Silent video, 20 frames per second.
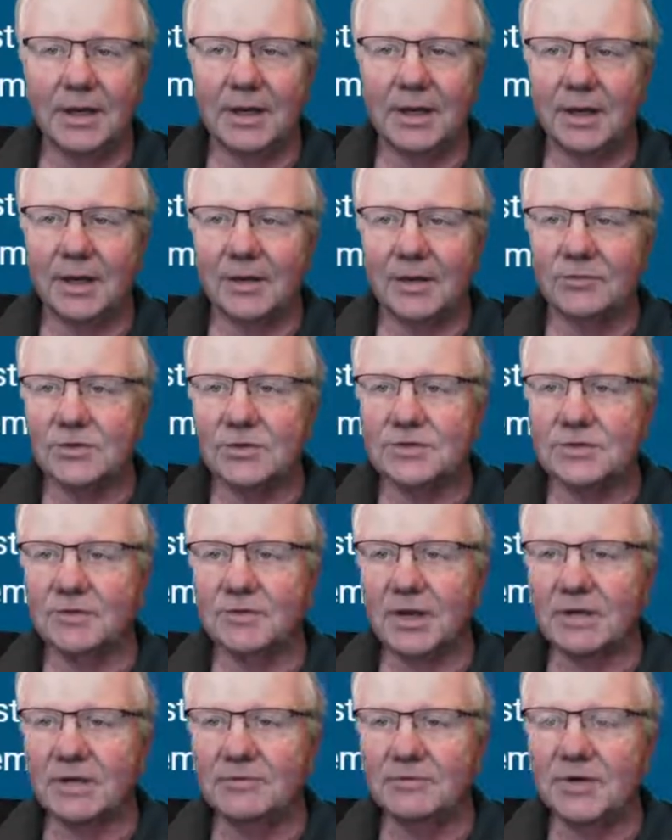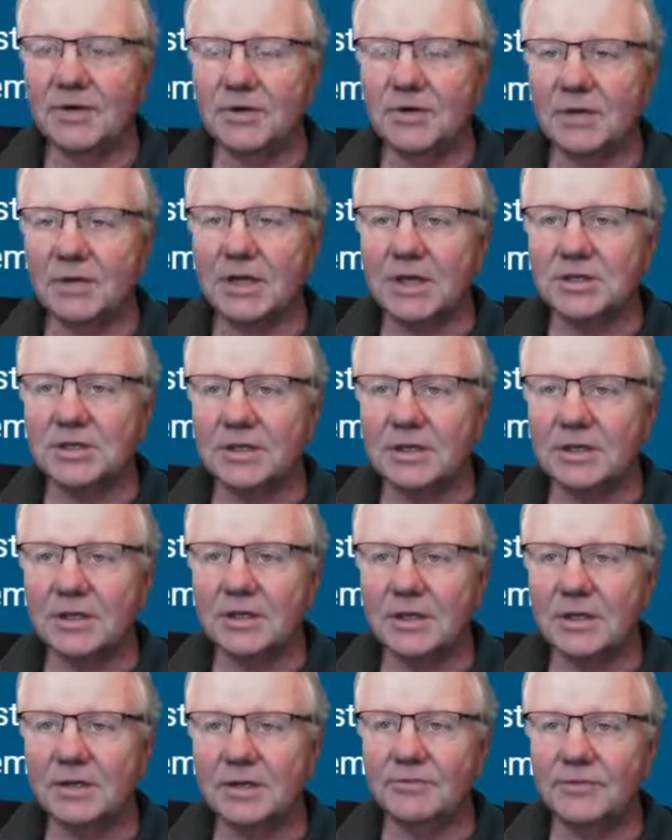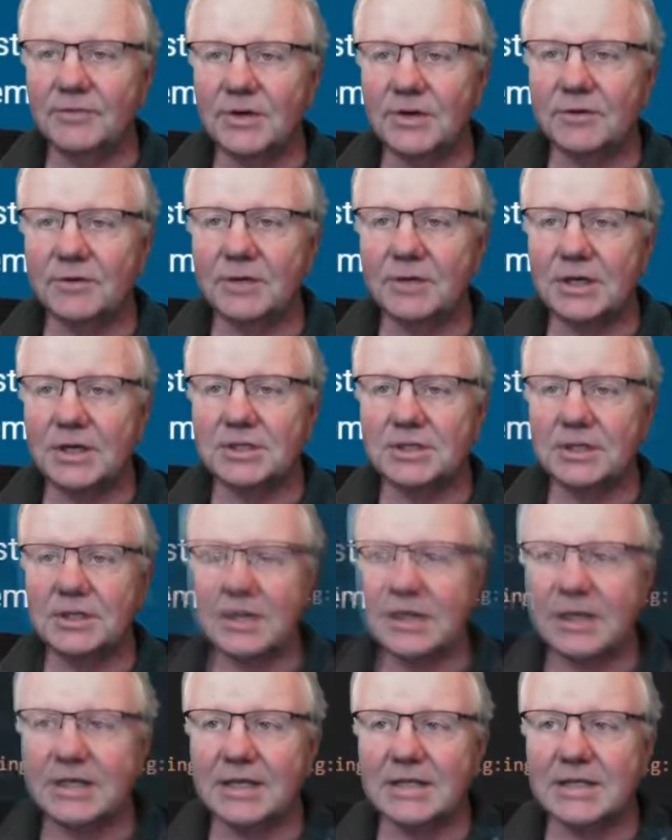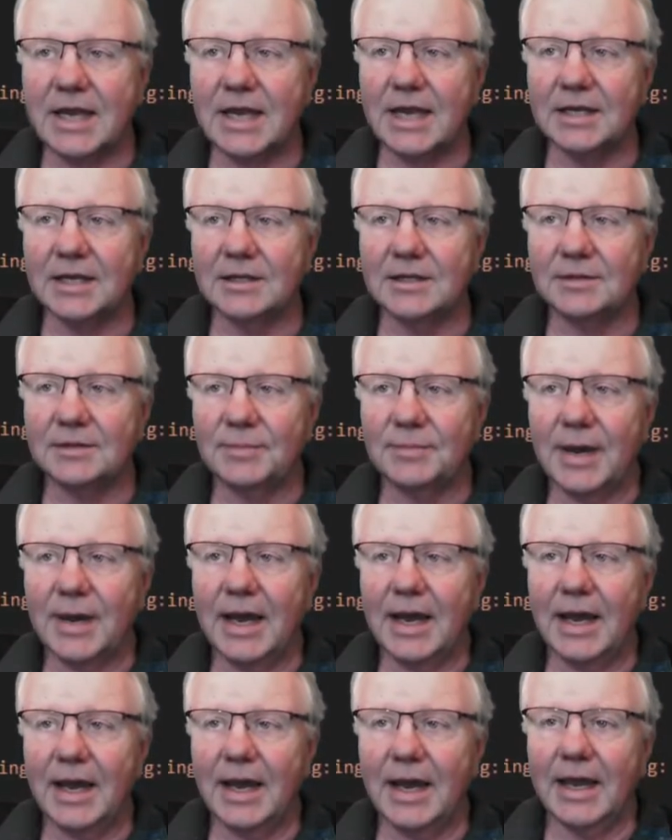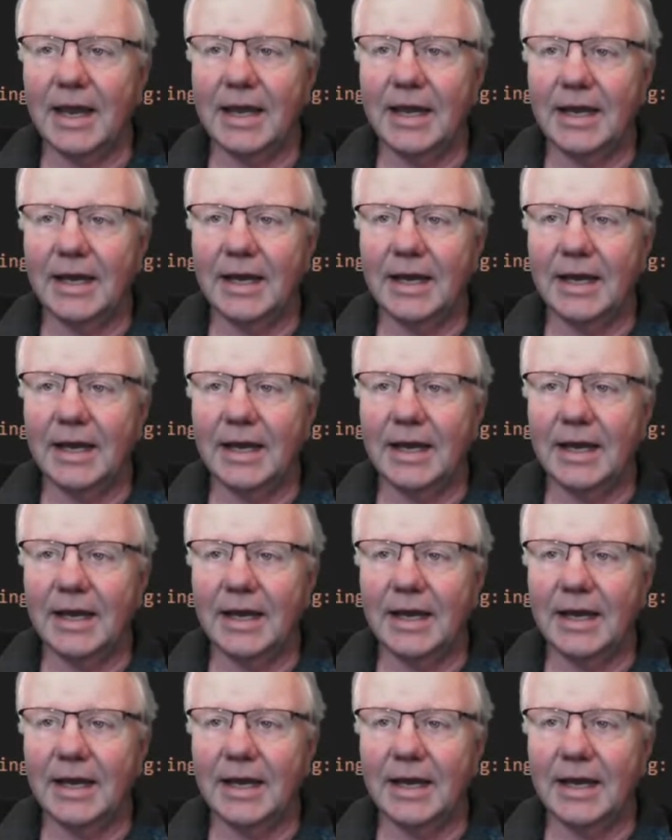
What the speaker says: first of all, configuration. Configuration is handled by